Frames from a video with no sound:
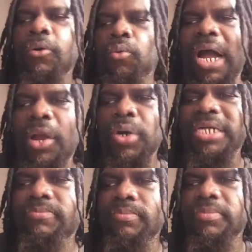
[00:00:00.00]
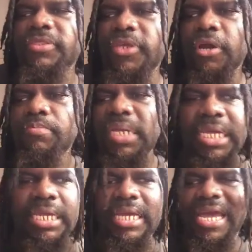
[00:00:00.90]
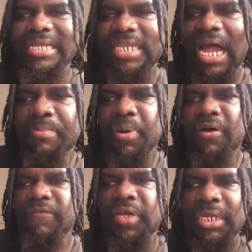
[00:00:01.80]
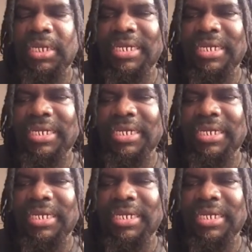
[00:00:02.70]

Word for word: why would there be a type of